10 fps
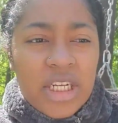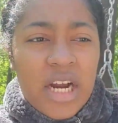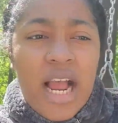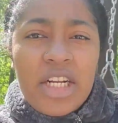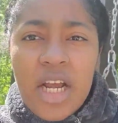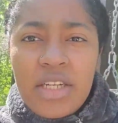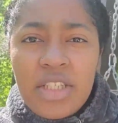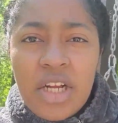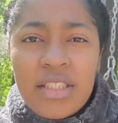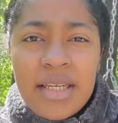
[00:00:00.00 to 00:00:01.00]
year I tried to
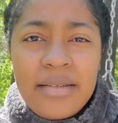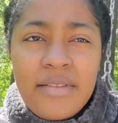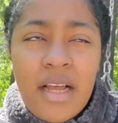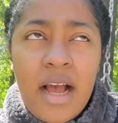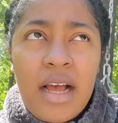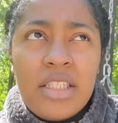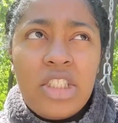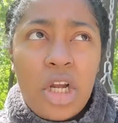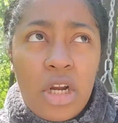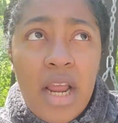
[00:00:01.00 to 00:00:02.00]

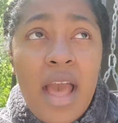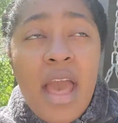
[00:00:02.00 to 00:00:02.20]
start